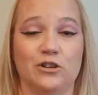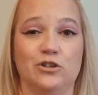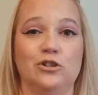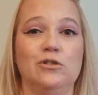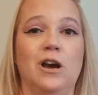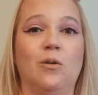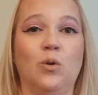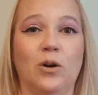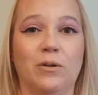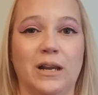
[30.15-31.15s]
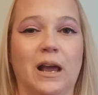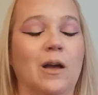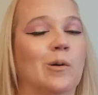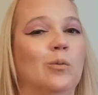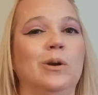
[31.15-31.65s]
Do not worry,
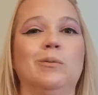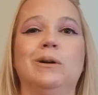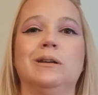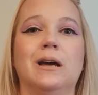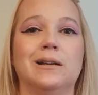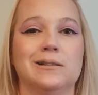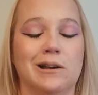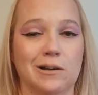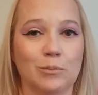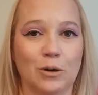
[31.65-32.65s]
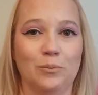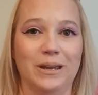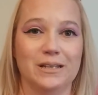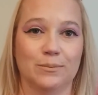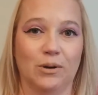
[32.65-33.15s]
we will not talk about
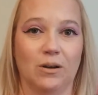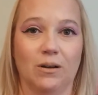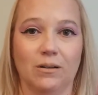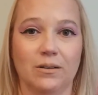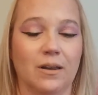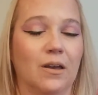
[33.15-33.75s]
baseball.